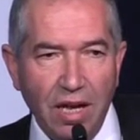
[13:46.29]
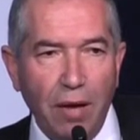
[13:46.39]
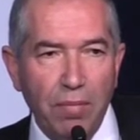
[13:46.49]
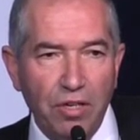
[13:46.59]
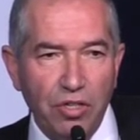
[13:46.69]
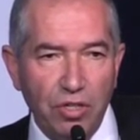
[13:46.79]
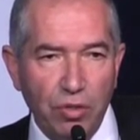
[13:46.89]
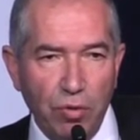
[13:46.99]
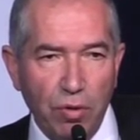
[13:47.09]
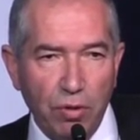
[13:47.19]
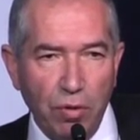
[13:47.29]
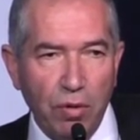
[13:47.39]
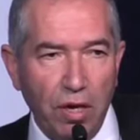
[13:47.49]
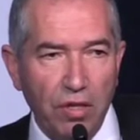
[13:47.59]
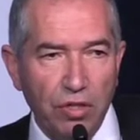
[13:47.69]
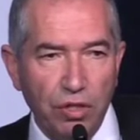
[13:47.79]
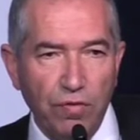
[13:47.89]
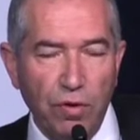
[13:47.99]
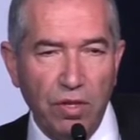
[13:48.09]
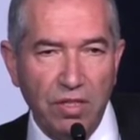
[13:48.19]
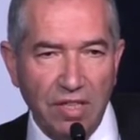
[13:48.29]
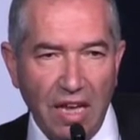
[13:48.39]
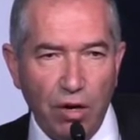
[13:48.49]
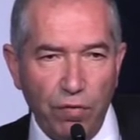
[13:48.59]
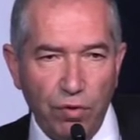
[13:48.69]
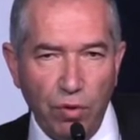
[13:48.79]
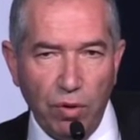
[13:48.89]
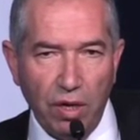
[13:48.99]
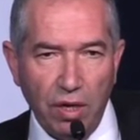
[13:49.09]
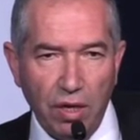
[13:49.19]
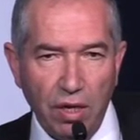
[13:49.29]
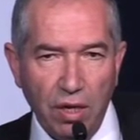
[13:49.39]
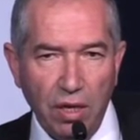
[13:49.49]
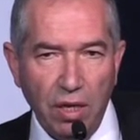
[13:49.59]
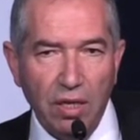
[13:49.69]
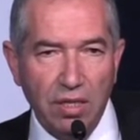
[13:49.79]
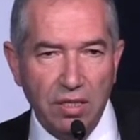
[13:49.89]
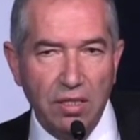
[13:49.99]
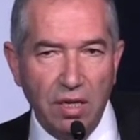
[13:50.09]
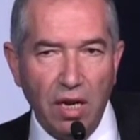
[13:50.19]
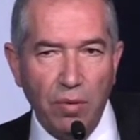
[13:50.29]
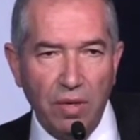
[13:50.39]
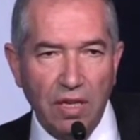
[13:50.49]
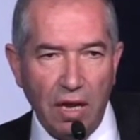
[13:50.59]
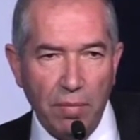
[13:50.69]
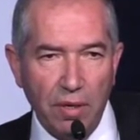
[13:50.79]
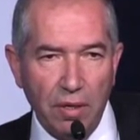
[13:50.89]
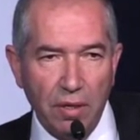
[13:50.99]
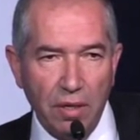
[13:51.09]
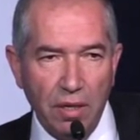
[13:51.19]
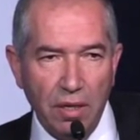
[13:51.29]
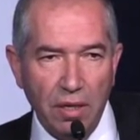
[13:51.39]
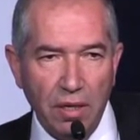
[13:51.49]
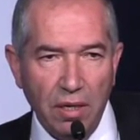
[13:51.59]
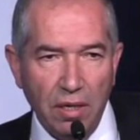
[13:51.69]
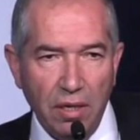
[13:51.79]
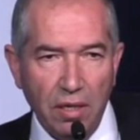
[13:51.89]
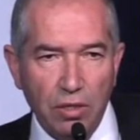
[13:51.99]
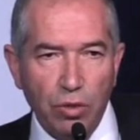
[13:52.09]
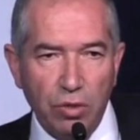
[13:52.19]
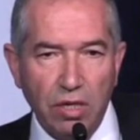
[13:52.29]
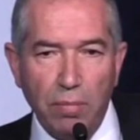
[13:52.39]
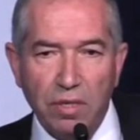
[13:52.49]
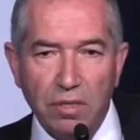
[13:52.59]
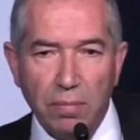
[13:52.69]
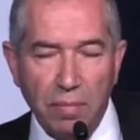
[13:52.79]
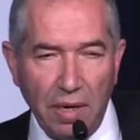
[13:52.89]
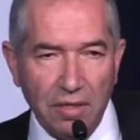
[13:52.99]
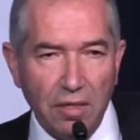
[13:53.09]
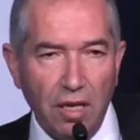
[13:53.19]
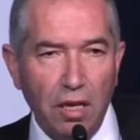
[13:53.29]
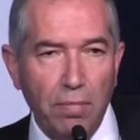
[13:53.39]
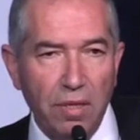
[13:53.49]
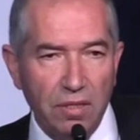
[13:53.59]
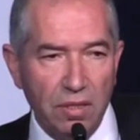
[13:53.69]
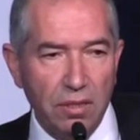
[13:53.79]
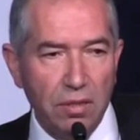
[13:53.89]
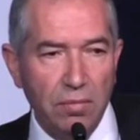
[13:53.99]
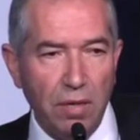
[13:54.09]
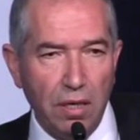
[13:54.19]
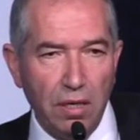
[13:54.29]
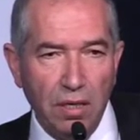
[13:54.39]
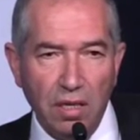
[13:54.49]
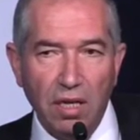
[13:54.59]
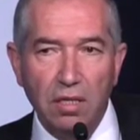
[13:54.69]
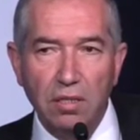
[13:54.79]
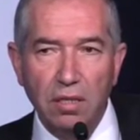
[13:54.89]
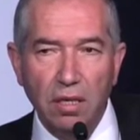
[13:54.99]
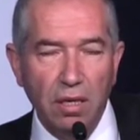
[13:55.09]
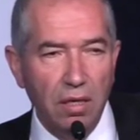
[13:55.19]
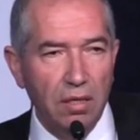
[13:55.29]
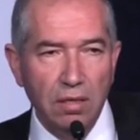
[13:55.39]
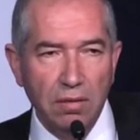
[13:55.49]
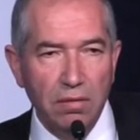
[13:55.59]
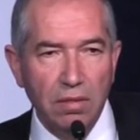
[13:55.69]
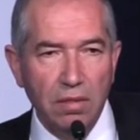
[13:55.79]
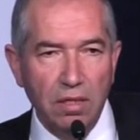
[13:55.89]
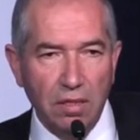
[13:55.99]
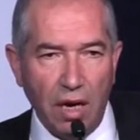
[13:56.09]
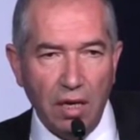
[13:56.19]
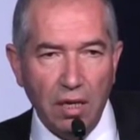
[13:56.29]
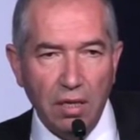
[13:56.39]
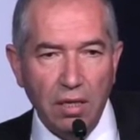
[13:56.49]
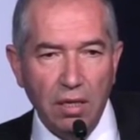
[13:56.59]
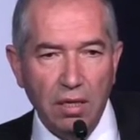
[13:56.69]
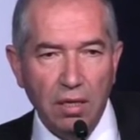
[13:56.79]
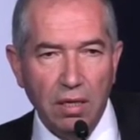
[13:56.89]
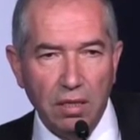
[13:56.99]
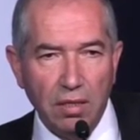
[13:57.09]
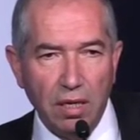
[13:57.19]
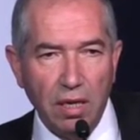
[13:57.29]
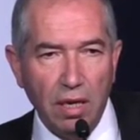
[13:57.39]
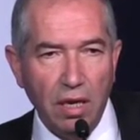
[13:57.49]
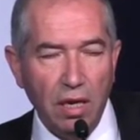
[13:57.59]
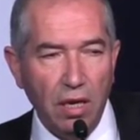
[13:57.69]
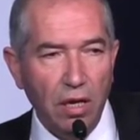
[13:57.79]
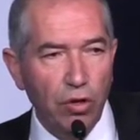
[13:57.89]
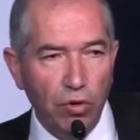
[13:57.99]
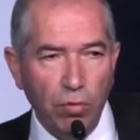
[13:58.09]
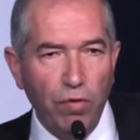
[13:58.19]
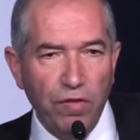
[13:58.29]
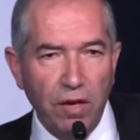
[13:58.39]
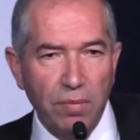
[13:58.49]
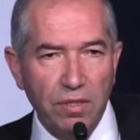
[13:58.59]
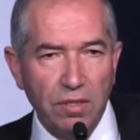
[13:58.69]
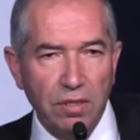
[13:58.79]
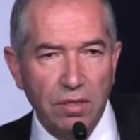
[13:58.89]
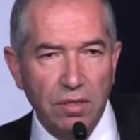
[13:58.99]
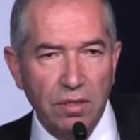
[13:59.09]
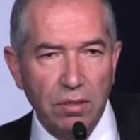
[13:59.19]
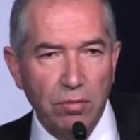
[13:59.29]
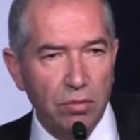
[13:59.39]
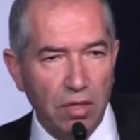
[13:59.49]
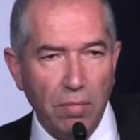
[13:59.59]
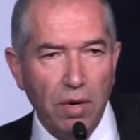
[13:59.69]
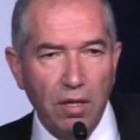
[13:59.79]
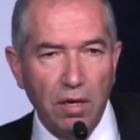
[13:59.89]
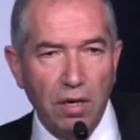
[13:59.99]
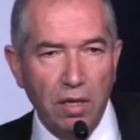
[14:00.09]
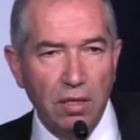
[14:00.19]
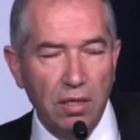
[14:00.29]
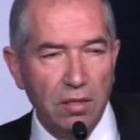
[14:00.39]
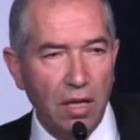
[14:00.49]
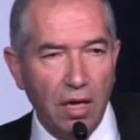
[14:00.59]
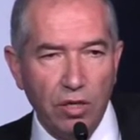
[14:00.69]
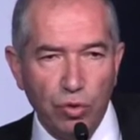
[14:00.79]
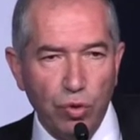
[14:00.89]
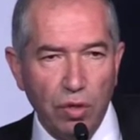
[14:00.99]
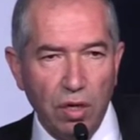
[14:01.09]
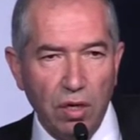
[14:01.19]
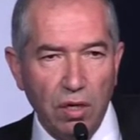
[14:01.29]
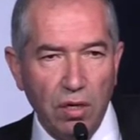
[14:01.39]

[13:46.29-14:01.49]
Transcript: I'm not just talk, talking just for the sake of talking. This is really what happened. So some is Palestinian businessmen, they decided recently to move their businesses to some other countries like Jordan.